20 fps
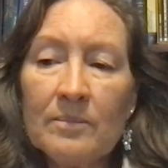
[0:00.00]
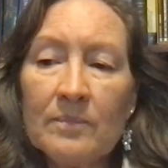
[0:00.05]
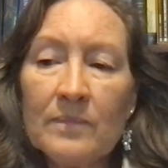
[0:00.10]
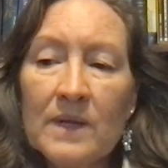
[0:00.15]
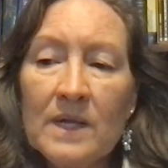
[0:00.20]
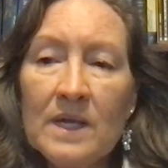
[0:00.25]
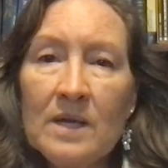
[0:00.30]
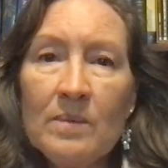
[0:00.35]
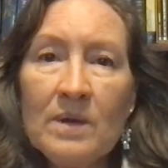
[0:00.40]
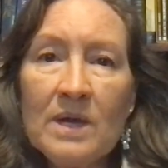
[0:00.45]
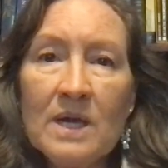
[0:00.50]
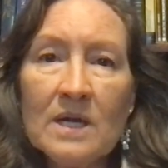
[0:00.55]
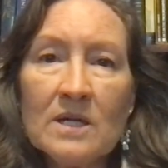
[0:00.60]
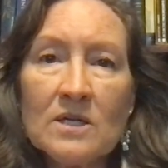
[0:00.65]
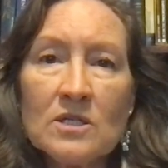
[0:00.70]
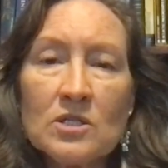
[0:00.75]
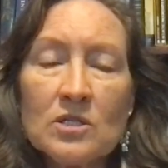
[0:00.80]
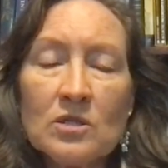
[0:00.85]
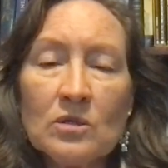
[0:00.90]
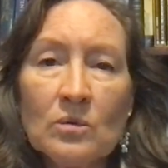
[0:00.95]
he
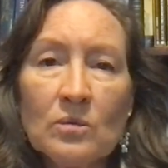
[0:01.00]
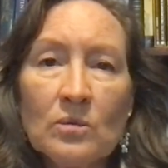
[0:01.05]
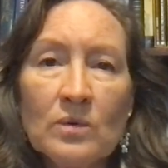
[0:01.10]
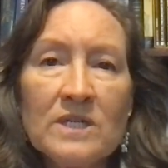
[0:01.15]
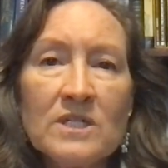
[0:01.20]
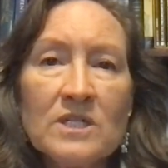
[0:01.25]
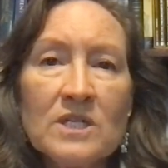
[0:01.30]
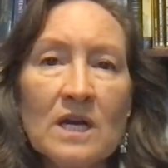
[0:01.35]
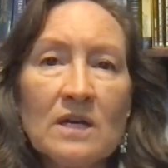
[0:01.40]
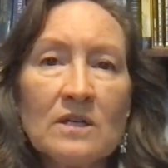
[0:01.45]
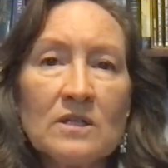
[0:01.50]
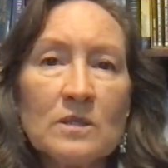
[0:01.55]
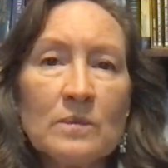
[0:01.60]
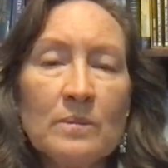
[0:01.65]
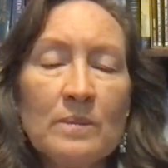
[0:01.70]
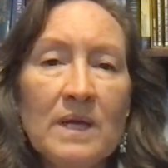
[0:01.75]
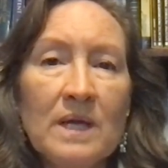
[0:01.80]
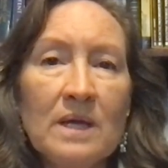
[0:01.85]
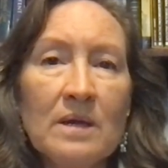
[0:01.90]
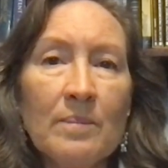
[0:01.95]
began to reach out to
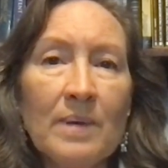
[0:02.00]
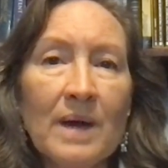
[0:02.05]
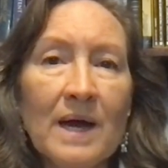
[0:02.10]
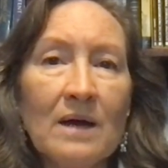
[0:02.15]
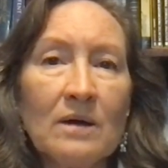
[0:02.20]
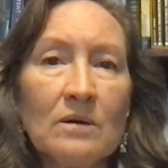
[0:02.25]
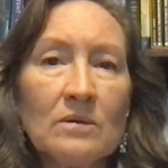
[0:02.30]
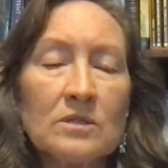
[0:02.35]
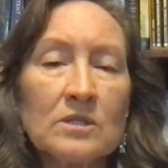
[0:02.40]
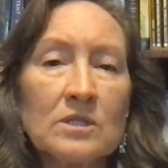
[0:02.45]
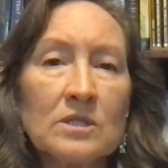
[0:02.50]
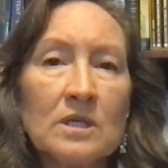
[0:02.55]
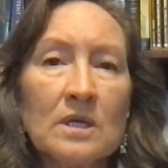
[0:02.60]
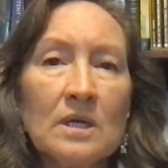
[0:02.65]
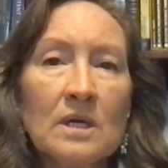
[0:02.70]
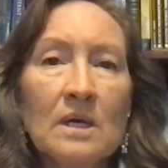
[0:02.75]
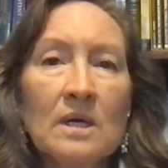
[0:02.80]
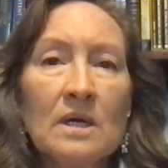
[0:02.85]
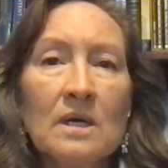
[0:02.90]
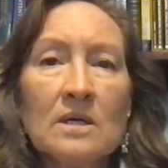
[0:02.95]
me about
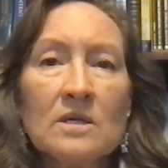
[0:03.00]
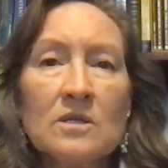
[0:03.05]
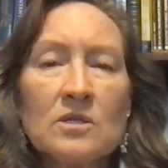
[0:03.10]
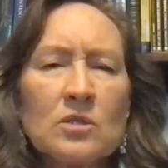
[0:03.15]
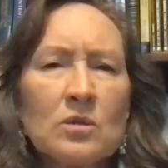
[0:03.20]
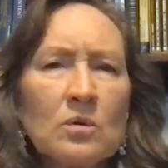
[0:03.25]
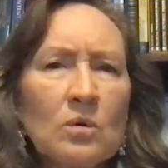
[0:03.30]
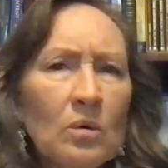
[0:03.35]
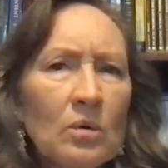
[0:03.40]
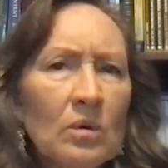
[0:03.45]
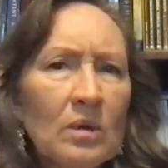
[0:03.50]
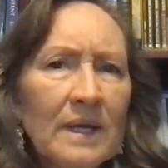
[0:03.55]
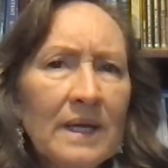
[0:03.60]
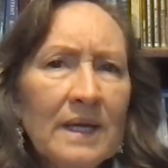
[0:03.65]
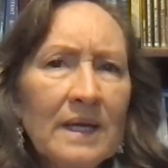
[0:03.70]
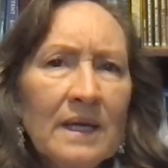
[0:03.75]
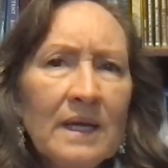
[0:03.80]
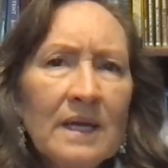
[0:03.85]
schooling.